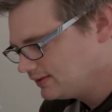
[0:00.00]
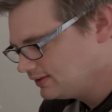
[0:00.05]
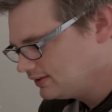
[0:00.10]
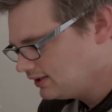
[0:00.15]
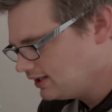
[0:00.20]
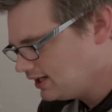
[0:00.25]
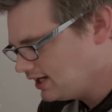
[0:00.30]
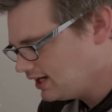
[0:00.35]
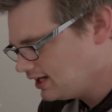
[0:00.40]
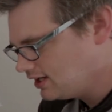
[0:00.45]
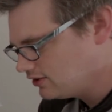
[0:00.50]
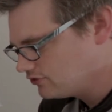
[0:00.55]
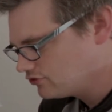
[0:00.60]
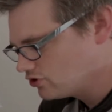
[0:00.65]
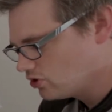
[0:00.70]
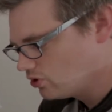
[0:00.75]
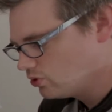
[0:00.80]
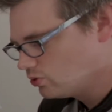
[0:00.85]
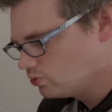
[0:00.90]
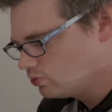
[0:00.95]
And
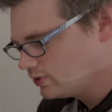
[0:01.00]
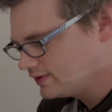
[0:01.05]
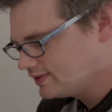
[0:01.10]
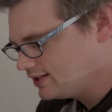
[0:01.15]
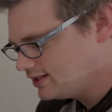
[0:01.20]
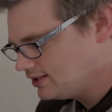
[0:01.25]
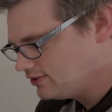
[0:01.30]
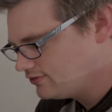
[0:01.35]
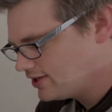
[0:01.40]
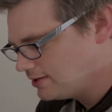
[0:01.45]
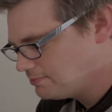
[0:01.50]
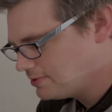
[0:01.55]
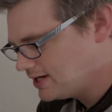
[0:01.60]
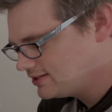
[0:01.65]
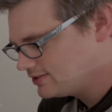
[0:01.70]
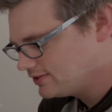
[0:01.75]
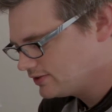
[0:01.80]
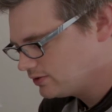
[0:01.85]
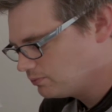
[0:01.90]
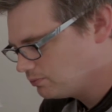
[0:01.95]
so what they did is they
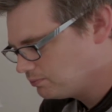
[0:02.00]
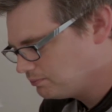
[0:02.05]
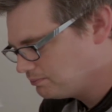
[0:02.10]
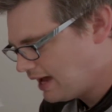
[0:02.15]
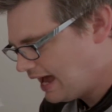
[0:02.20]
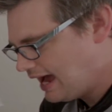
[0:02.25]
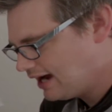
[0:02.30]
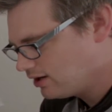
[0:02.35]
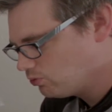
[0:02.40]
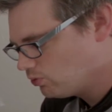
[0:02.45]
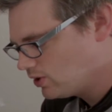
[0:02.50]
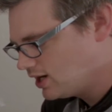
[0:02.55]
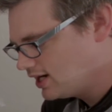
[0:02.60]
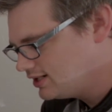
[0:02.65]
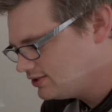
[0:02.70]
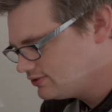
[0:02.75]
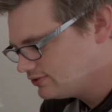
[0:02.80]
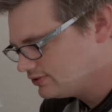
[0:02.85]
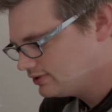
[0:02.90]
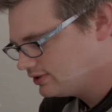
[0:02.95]
painted the back
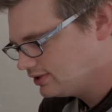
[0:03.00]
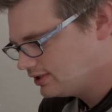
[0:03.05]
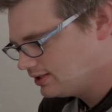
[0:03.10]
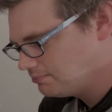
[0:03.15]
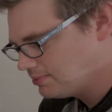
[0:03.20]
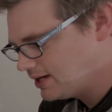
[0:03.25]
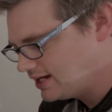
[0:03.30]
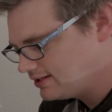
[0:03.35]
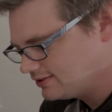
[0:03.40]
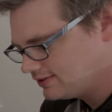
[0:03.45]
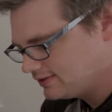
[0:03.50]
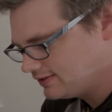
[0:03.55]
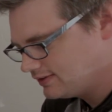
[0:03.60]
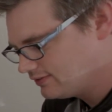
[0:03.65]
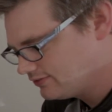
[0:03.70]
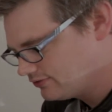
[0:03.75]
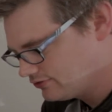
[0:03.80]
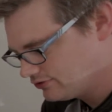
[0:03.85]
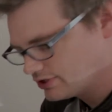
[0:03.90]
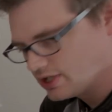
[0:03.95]
white and then painted
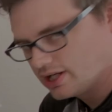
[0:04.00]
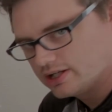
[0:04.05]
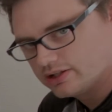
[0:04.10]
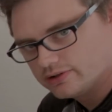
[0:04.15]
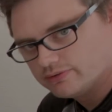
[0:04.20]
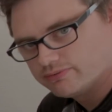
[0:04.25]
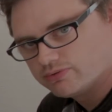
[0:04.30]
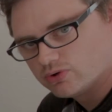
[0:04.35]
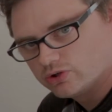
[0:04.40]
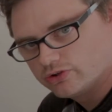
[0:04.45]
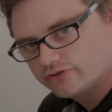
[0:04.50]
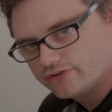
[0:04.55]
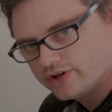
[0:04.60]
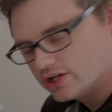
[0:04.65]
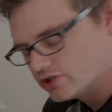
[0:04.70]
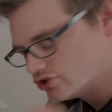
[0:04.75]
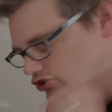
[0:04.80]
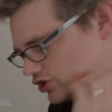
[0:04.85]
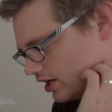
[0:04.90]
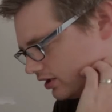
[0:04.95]
its kind of the forward
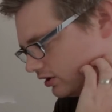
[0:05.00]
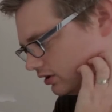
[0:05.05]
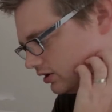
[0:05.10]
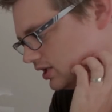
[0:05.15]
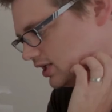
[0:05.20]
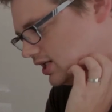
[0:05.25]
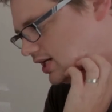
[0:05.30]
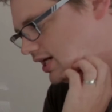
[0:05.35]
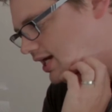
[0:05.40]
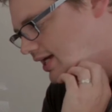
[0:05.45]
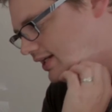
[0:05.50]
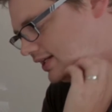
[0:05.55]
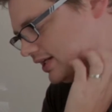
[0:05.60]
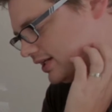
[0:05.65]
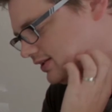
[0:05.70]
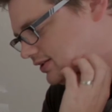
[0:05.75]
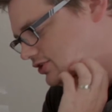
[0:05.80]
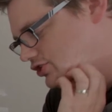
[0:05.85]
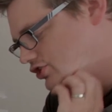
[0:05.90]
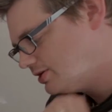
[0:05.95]
sand shell. And
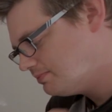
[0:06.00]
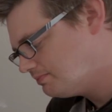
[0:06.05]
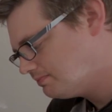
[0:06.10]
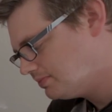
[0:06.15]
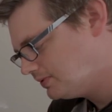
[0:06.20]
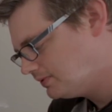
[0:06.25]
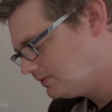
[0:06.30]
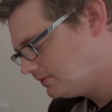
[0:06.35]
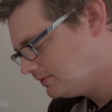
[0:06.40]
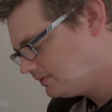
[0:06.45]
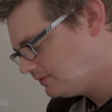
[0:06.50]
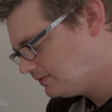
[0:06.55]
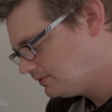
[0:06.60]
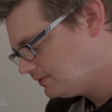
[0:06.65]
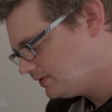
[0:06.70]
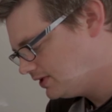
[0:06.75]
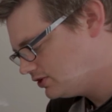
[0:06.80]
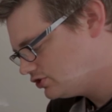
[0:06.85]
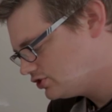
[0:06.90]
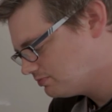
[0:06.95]
then
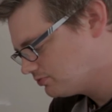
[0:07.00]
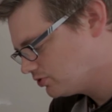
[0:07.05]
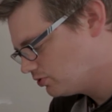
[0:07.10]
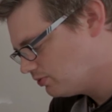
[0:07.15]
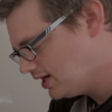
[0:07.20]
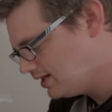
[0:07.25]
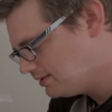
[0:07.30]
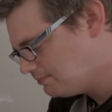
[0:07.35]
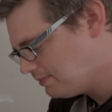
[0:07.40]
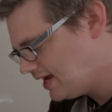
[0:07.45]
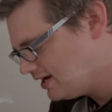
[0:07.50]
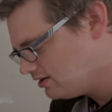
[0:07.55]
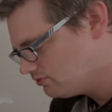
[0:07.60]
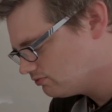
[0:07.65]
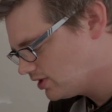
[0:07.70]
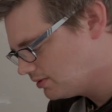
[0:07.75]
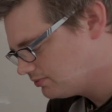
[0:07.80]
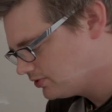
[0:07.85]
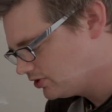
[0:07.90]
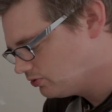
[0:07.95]
they chipped away the paint and
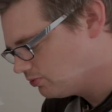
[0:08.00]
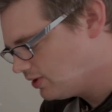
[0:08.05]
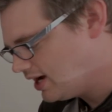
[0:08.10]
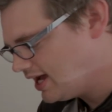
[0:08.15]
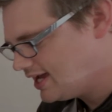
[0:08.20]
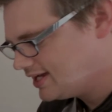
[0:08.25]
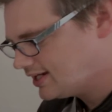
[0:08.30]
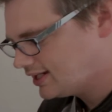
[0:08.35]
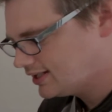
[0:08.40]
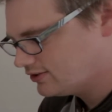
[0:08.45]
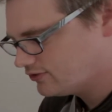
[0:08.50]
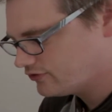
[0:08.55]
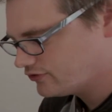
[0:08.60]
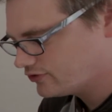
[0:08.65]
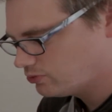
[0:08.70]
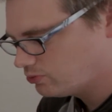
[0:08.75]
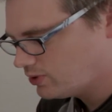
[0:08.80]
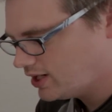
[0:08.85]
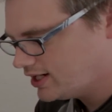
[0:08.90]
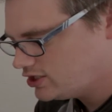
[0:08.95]
rubbed it away, and it's the
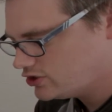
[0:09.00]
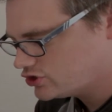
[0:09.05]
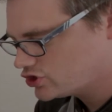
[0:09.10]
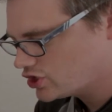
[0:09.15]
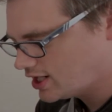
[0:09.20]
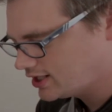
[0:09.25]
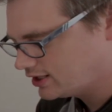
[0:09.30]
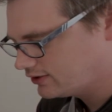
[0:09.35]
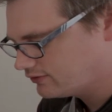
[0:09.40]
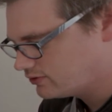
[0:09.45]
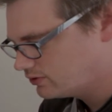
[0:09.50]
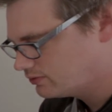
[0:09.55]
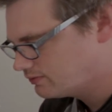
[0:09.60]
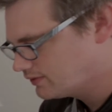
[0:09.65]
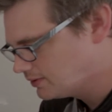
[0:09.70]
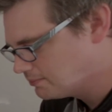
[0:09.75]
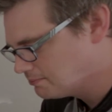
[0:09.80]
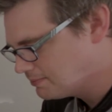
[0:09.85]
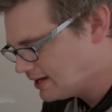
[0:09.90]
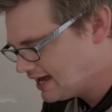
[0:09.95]
white shining through from
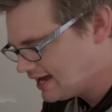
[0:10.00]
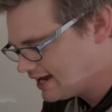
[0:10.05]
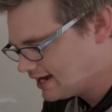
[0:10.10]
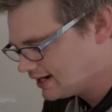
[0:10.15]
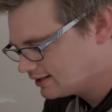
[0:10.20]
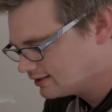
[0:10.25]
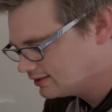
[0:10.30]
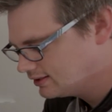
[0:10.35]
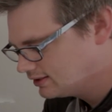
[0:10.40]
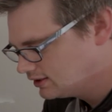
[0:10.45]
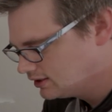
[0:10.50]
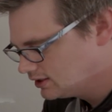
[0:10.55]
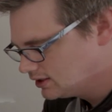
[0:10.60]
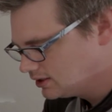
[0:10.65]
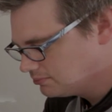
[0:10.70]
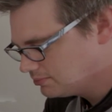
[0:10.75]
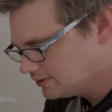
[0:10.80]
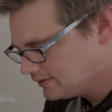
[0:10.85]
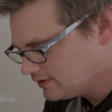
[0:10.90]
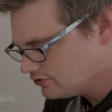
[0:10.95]
the back.
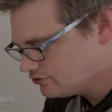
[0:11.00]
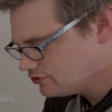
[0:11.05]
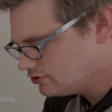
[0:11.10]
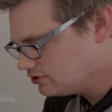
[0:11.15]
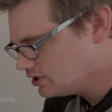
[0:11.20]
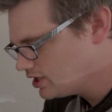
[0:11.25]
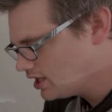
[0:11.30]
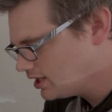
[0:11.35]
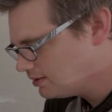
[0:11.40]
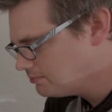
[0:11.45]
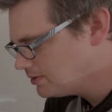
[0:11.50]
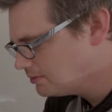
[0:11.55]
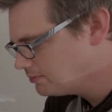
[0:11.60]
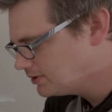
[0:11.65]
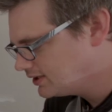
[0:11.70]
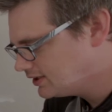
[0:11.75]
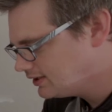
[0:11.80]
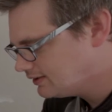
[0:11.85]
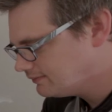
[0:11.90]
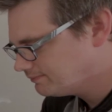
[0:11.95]
But this you can kind of
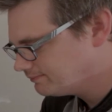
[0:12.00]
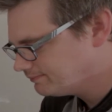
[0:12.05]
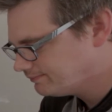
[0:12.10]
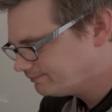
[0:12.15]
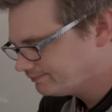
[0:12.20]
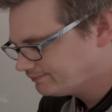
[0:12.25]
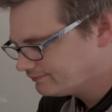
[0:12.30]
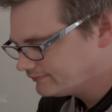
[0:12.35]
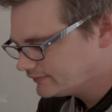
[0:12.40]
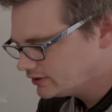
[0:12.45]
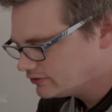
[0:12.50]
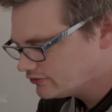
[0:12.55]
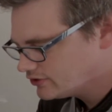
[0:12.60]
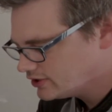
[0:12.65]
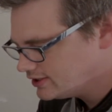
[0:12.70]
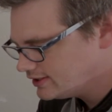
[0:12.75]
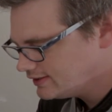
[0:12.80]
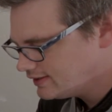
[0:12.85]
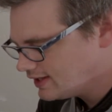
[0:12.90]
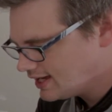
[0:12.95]
mimic it. So I
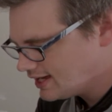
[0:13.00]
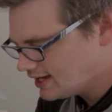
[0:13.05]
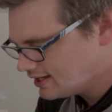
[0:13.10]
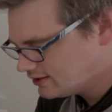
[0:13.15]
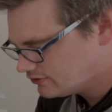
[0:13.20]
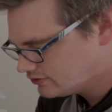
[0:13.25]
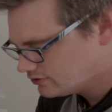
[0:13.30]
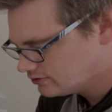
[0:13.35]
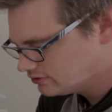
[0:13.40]
did that.